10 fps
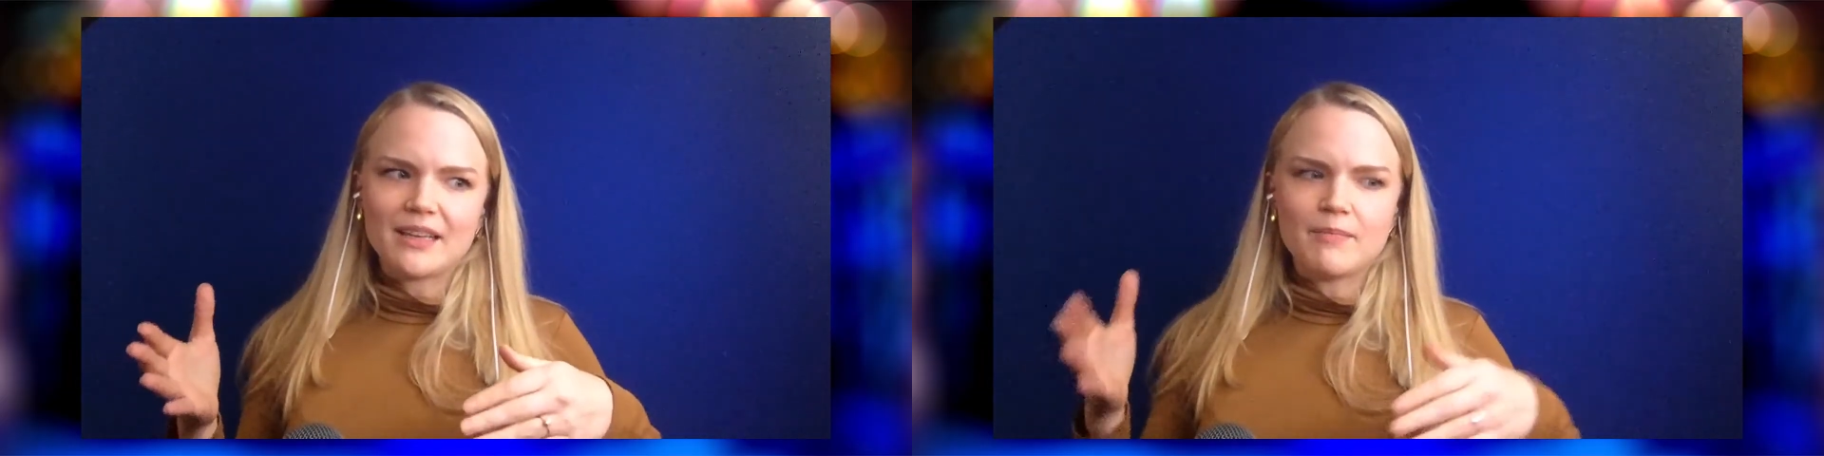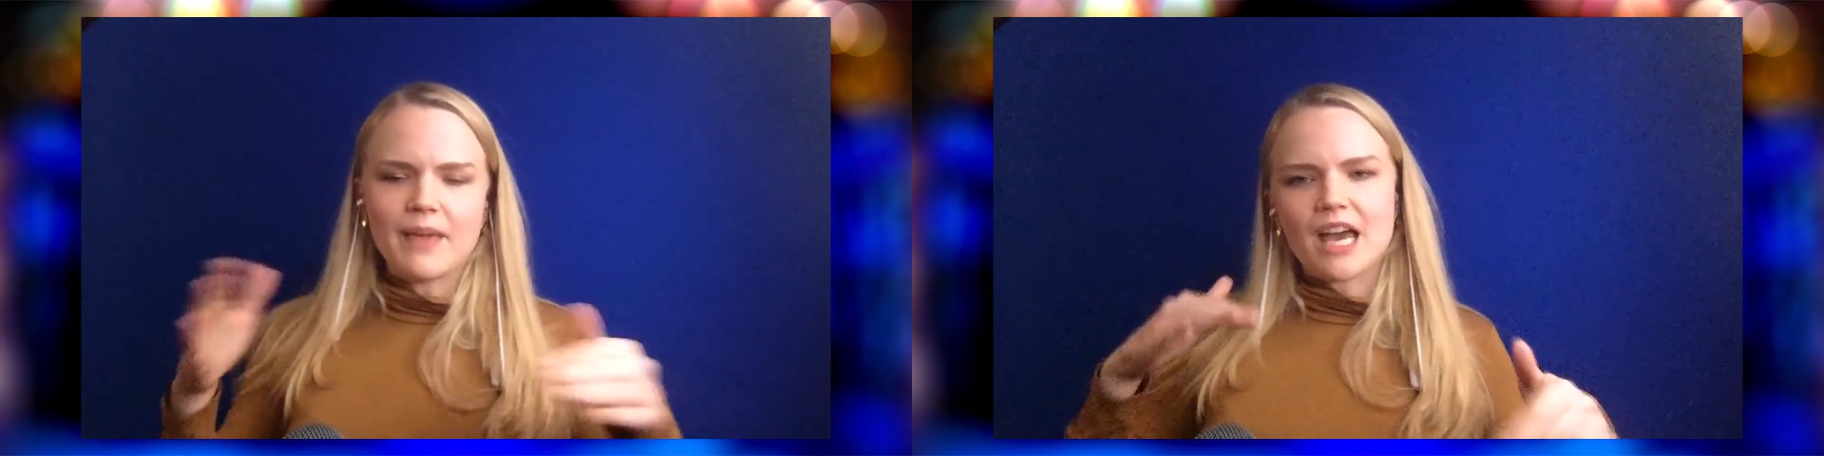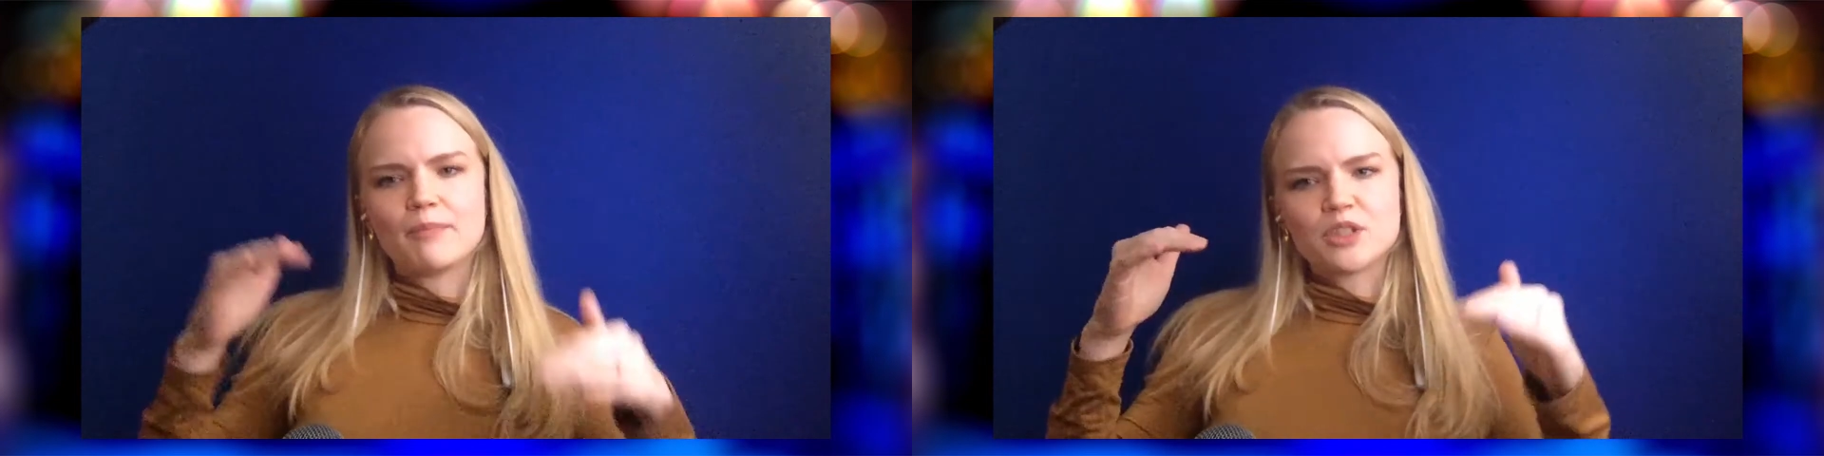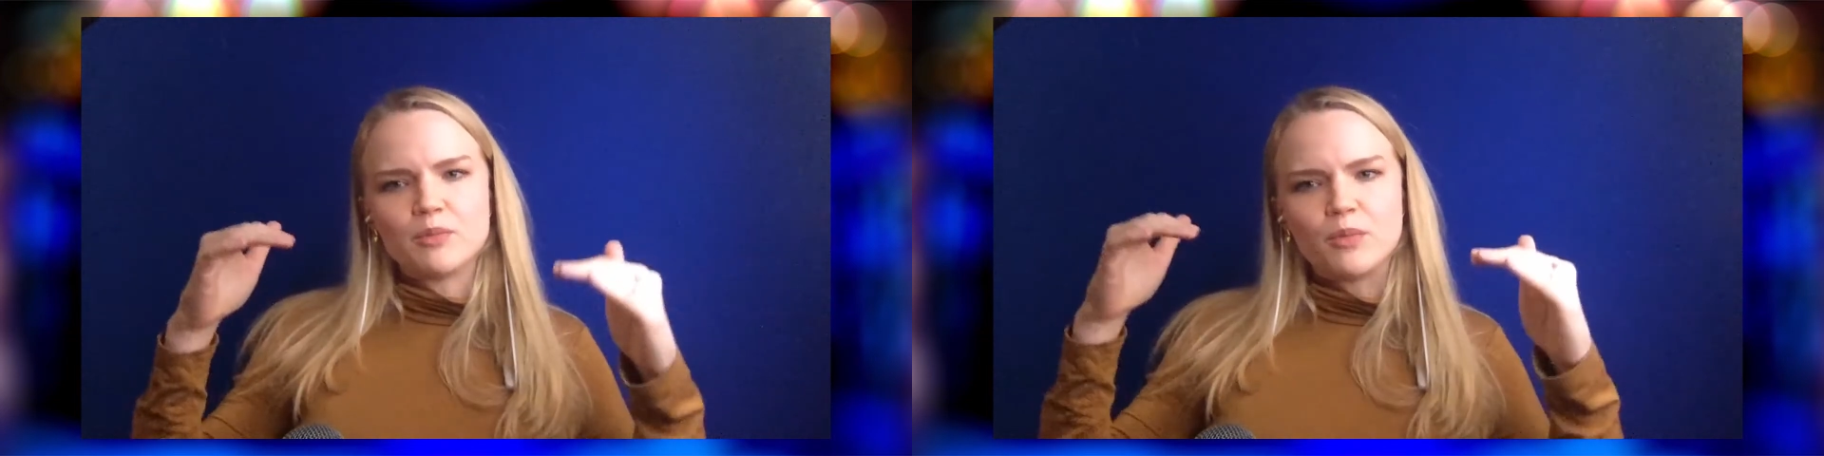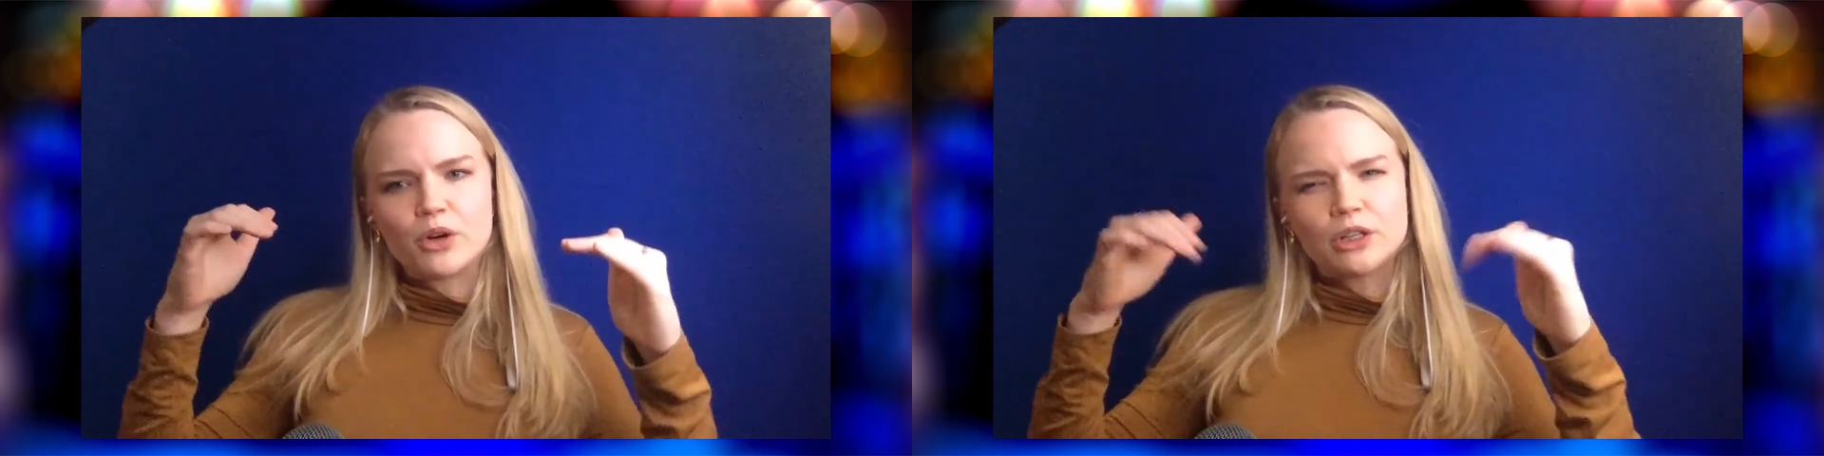mapped
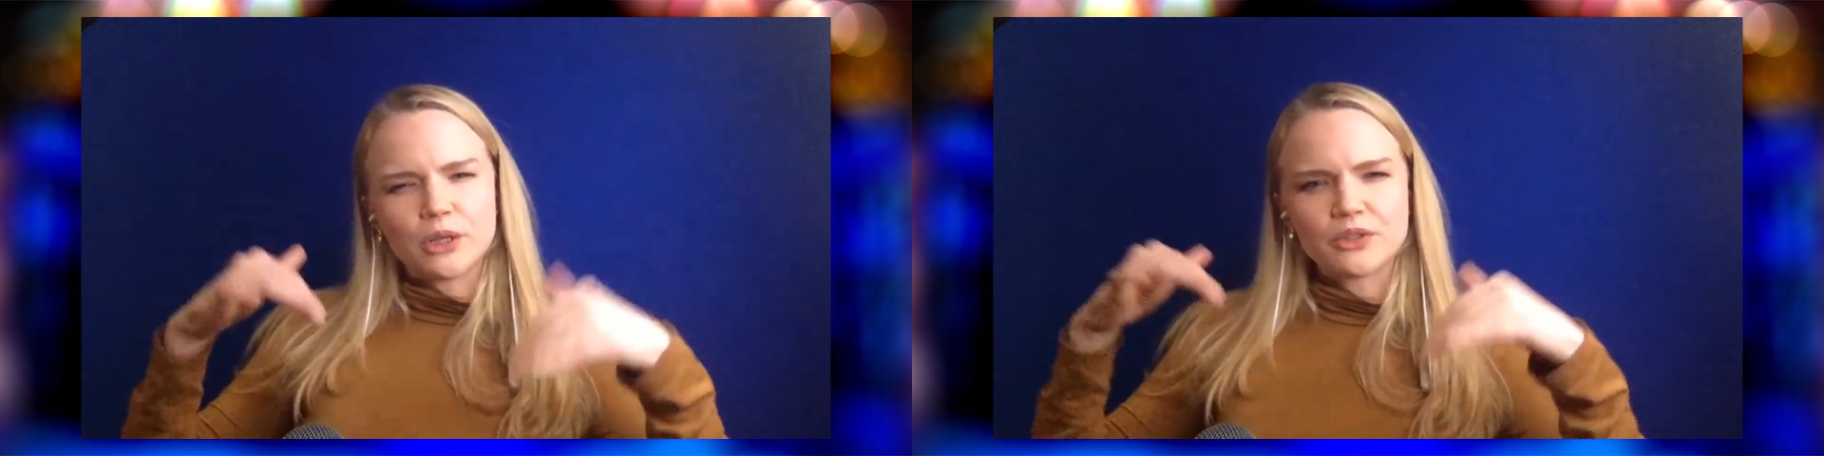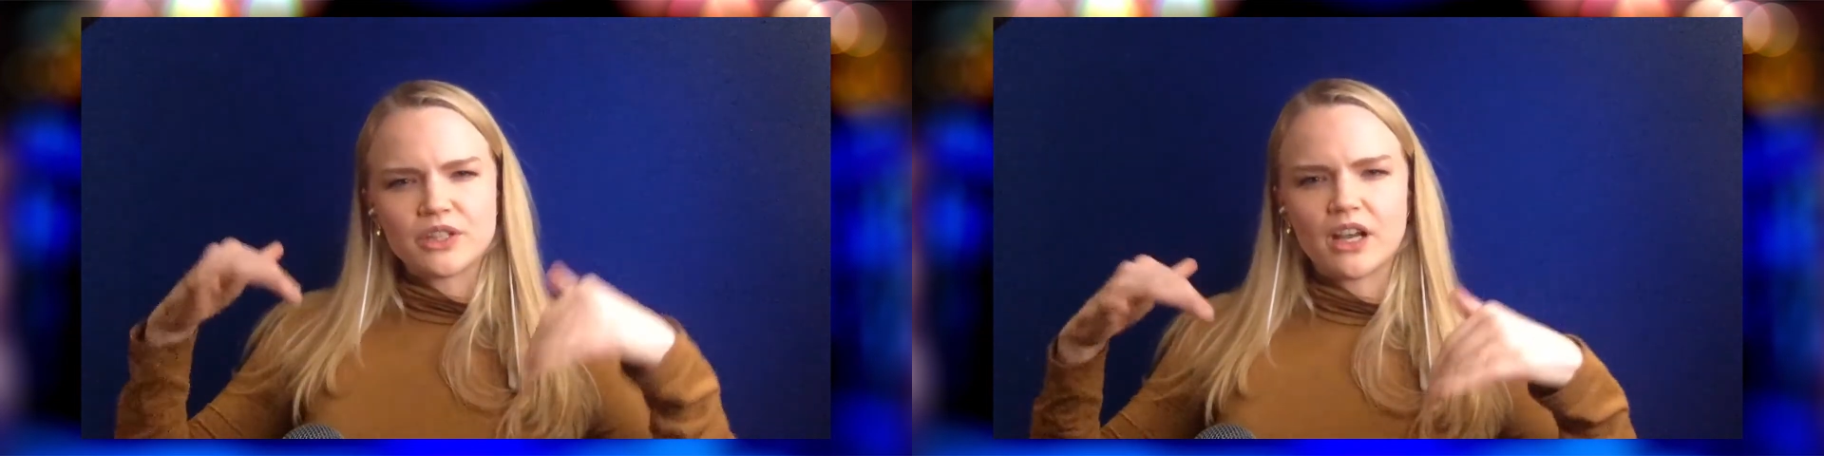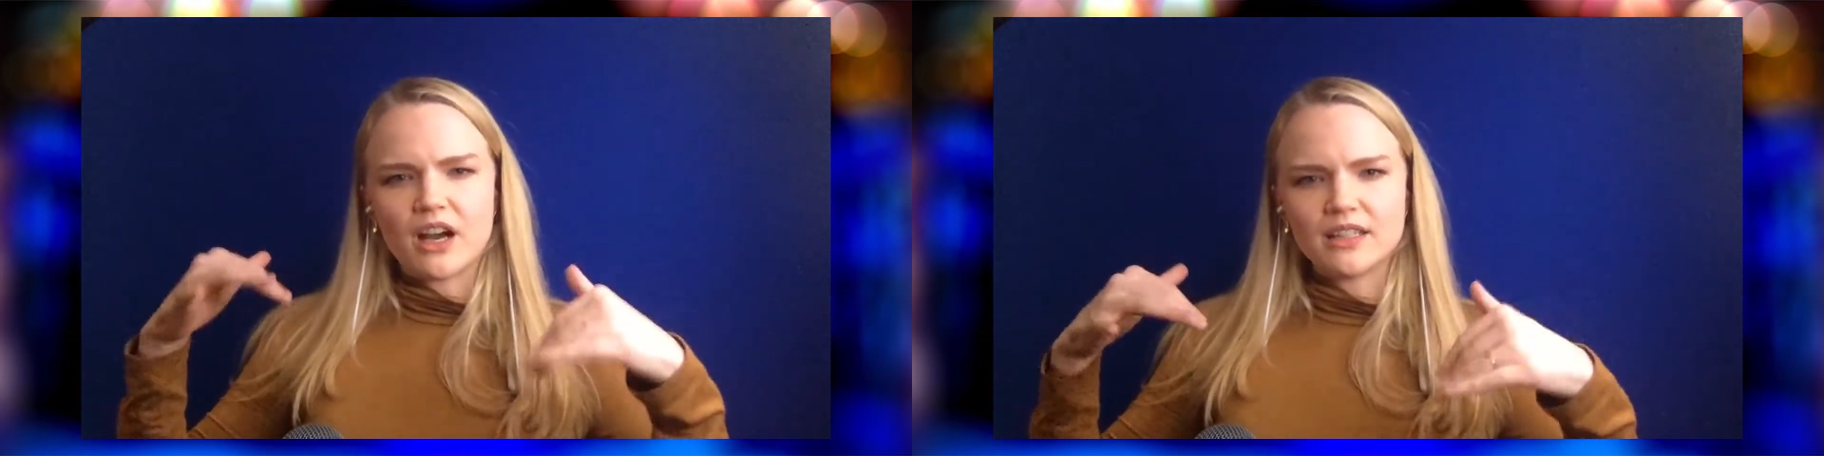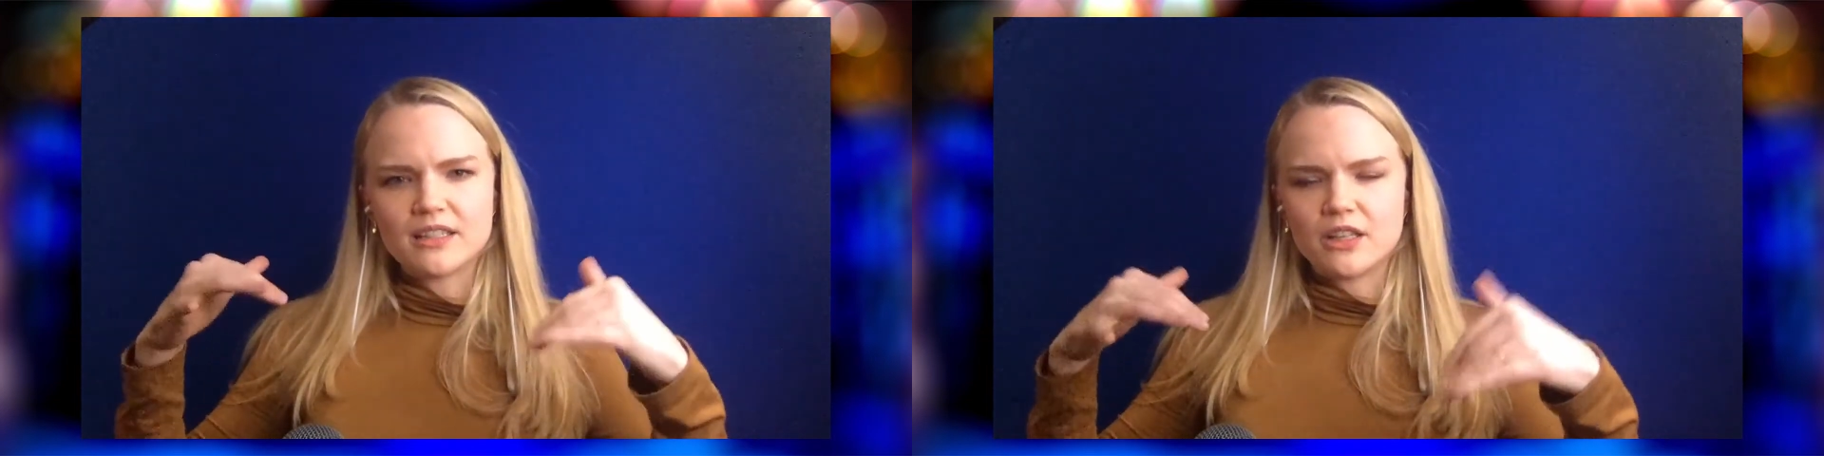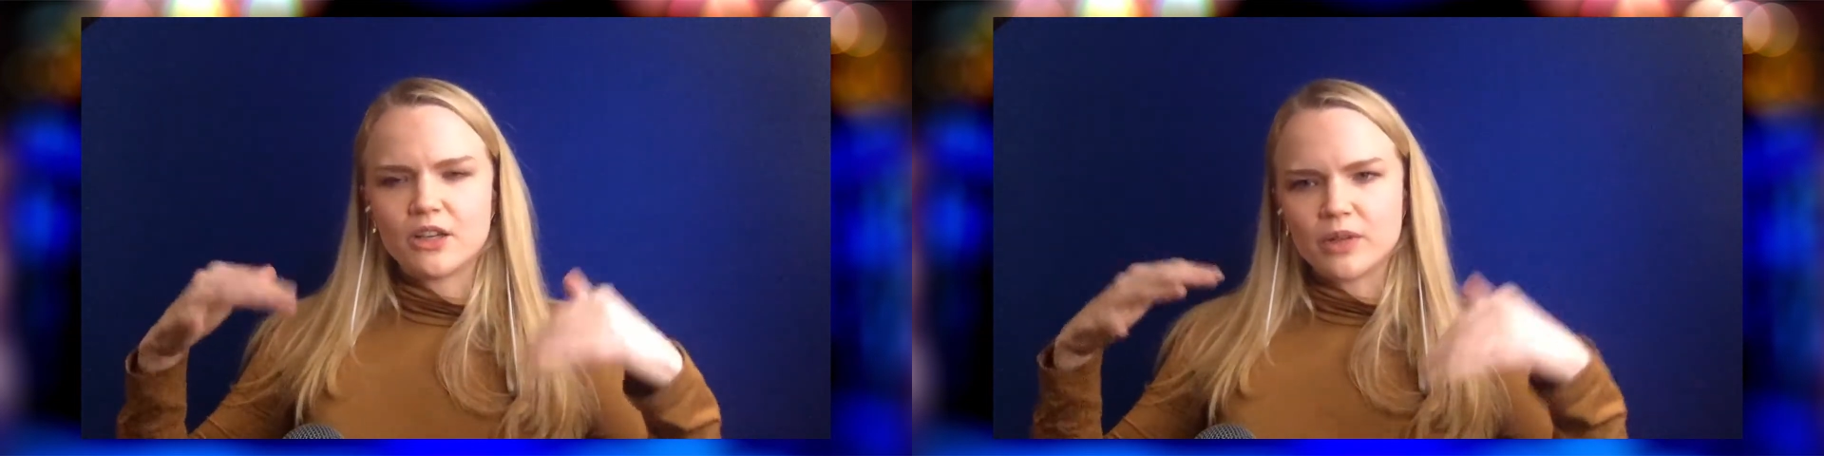more closely onto
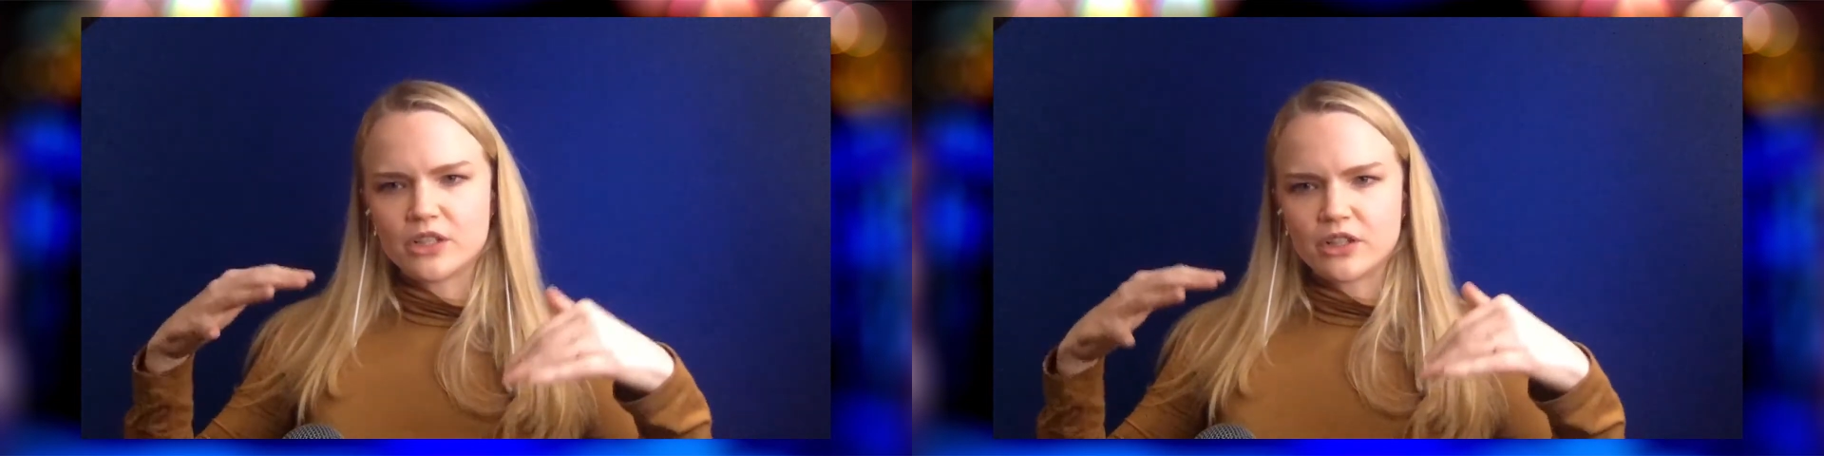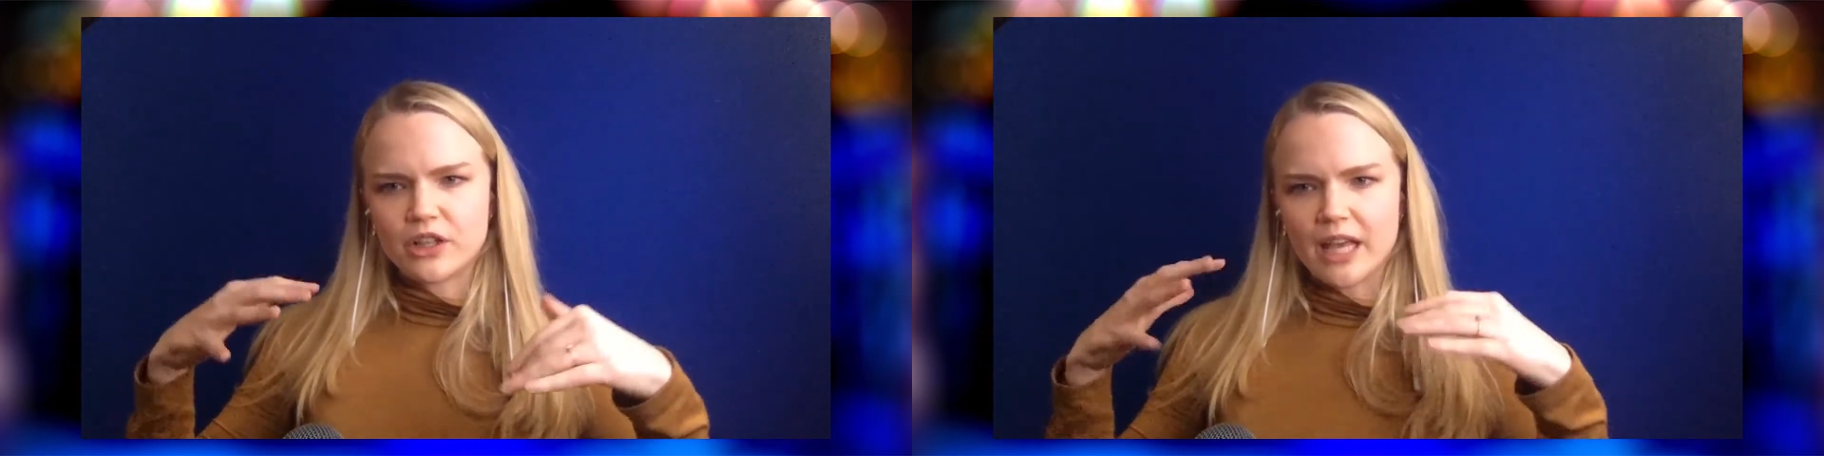the original